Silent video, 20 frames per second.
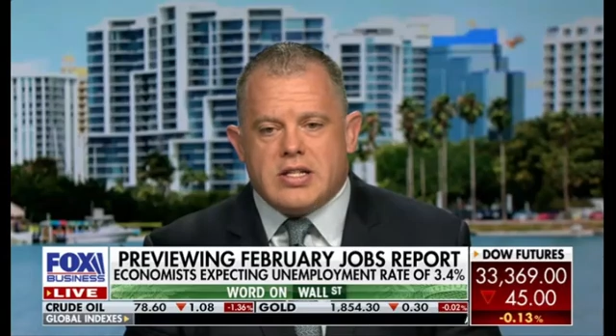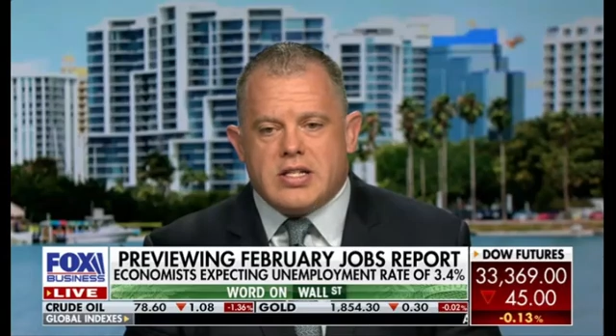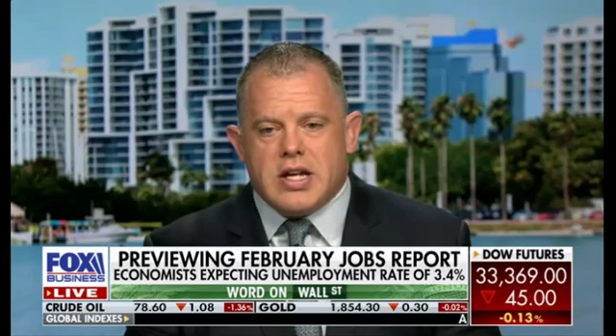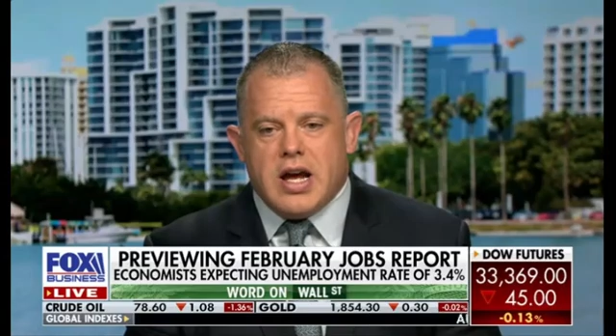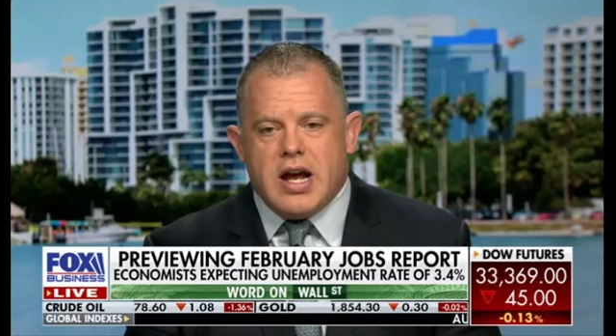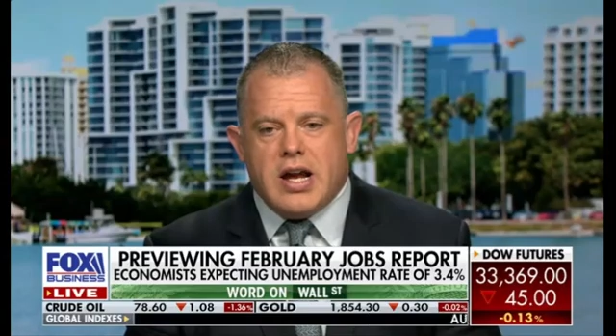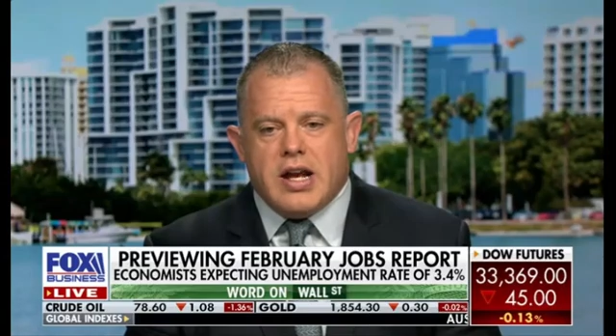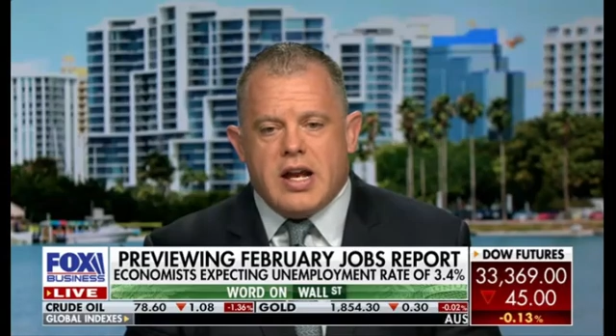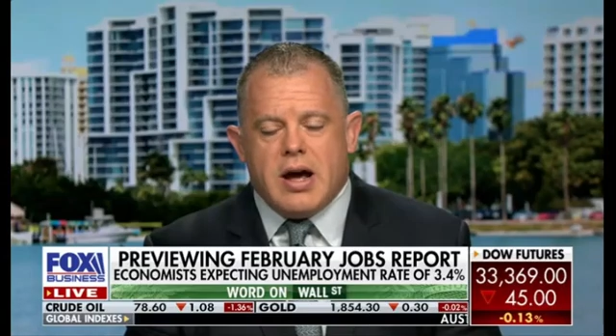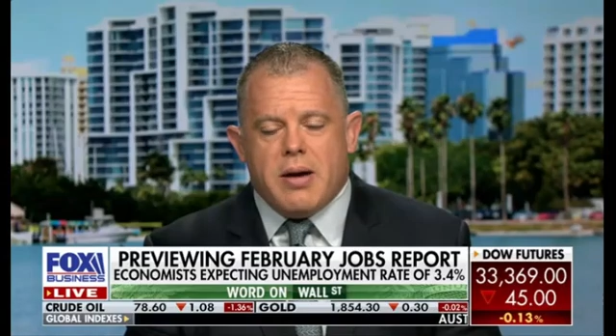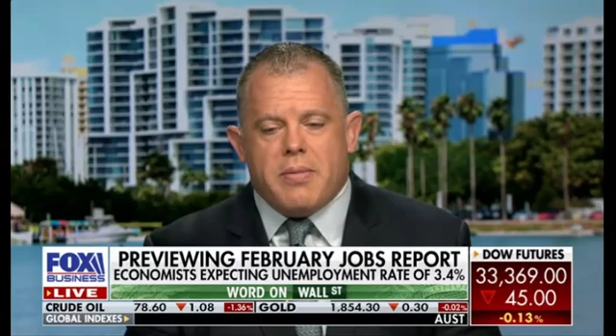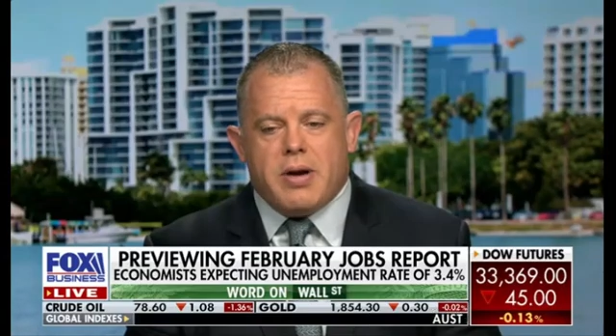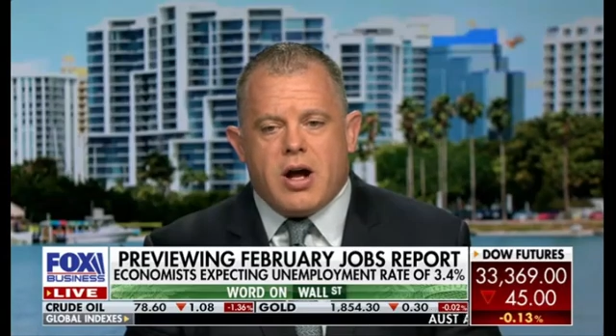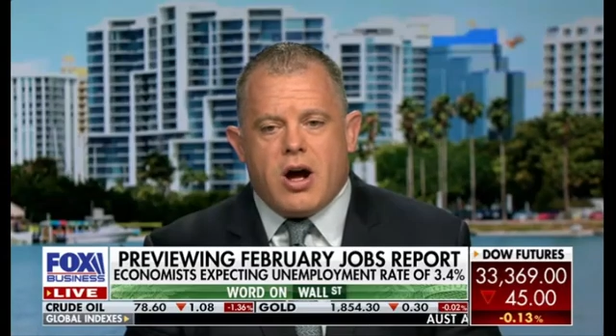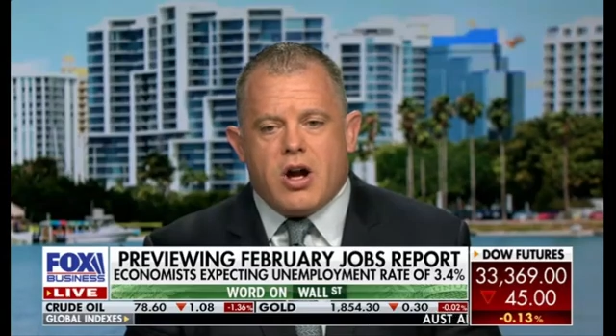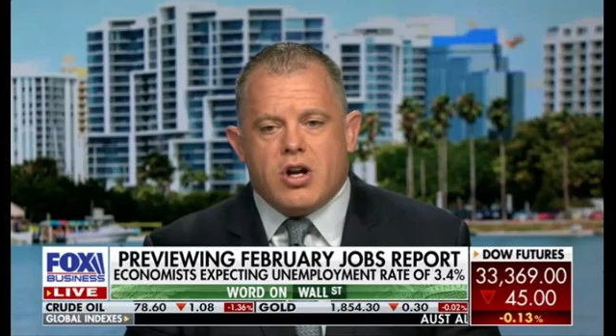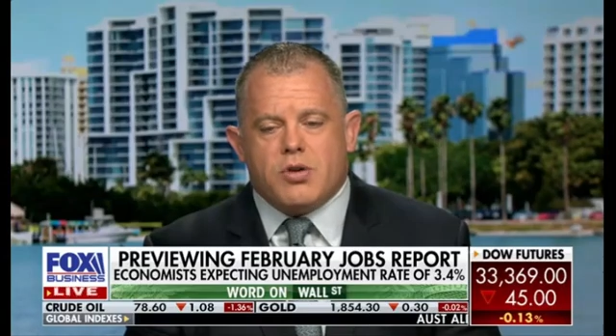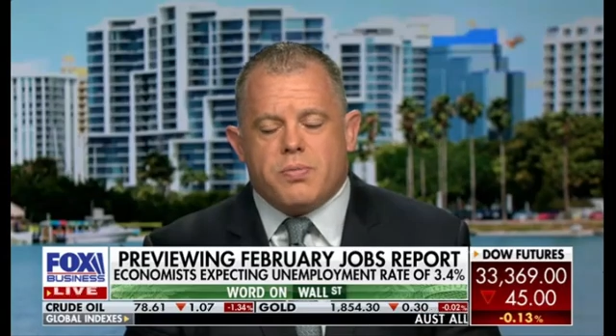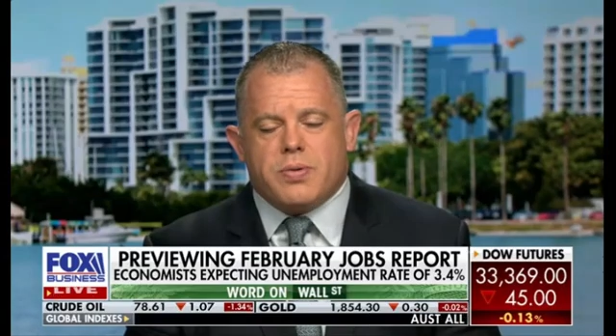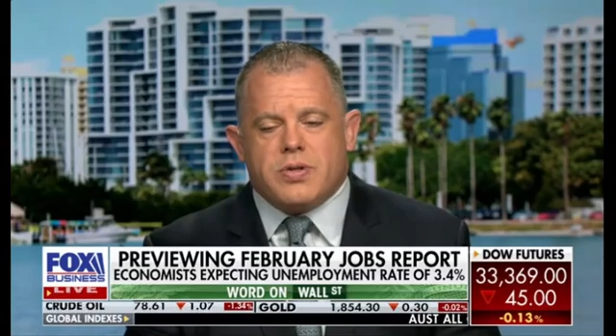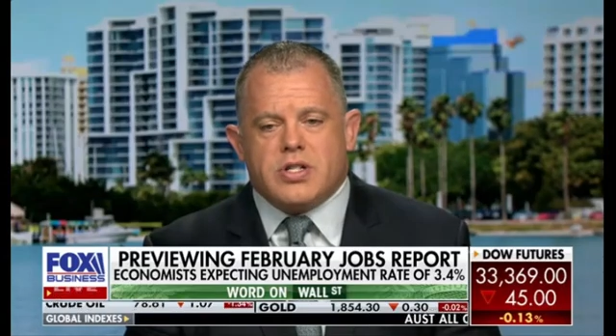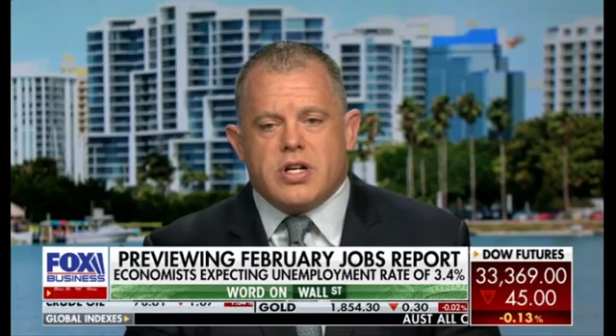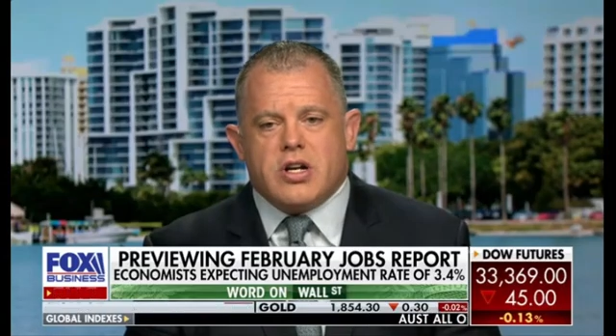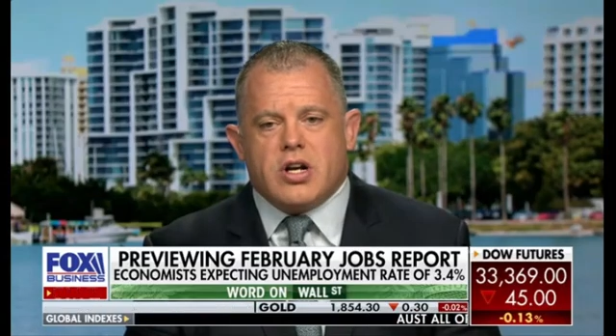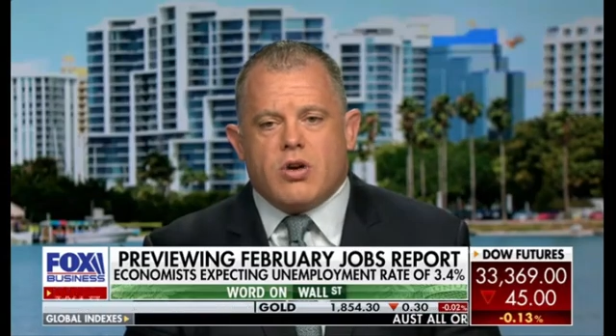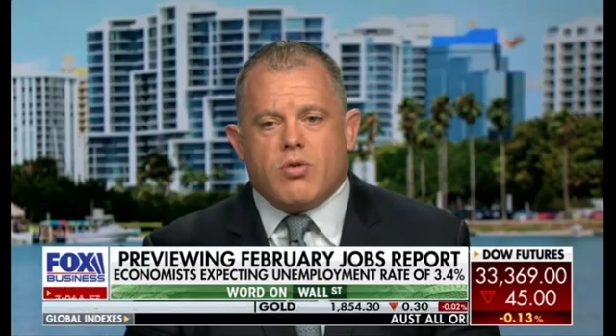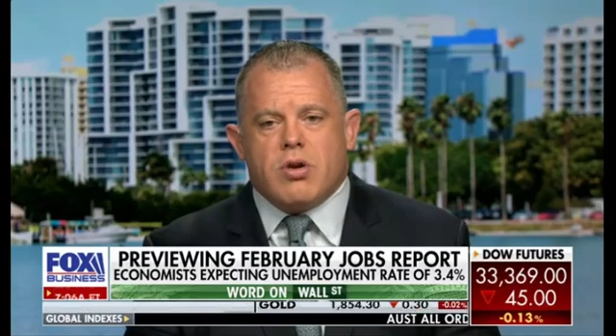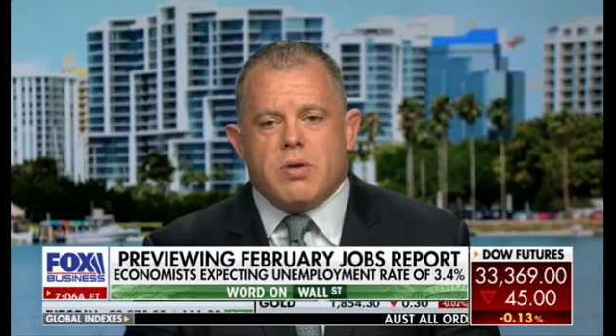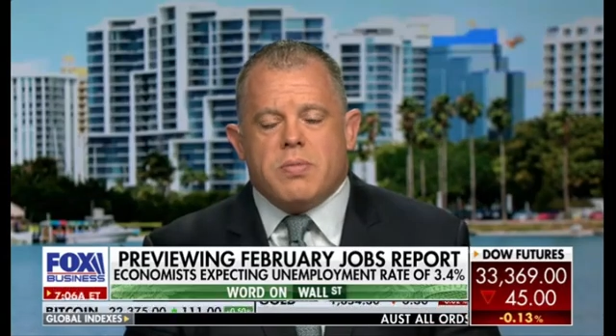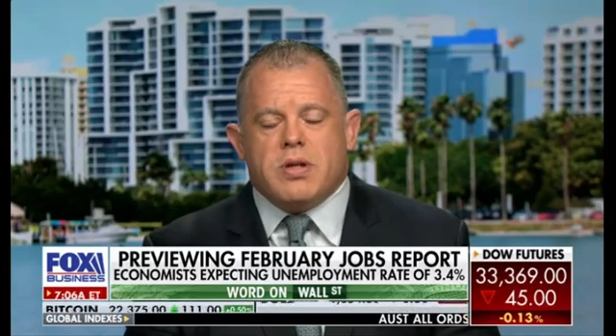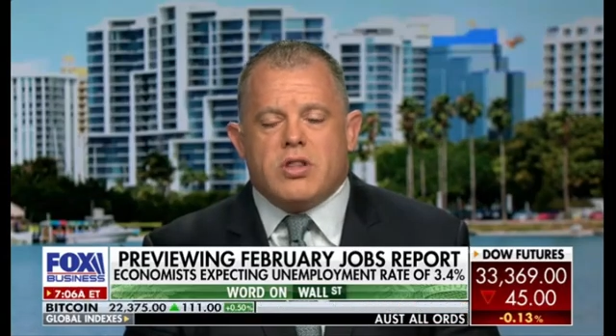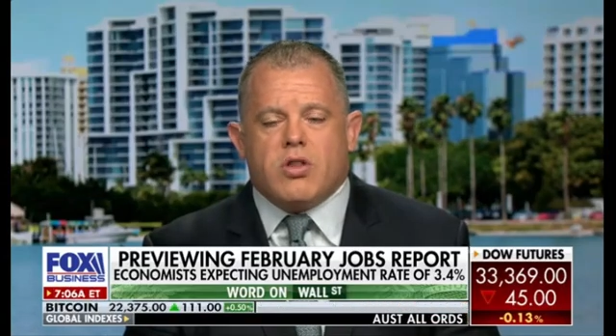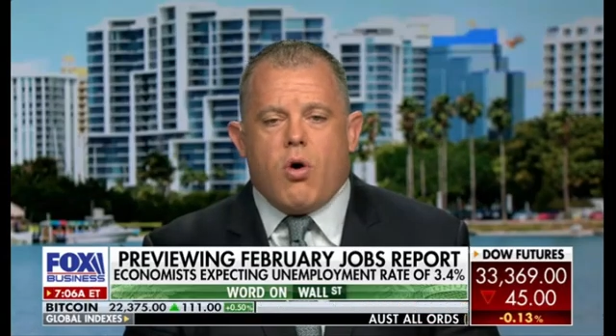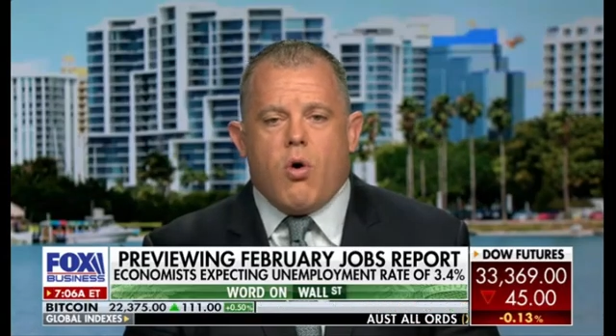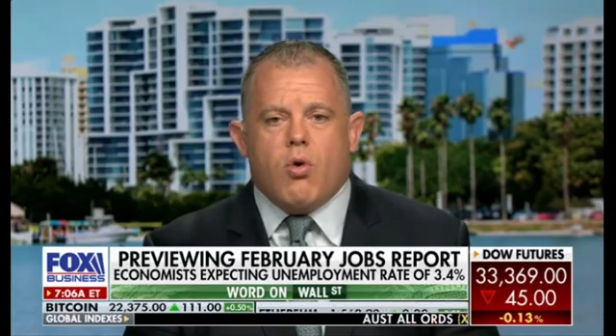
stated, I'm in 100% agreement.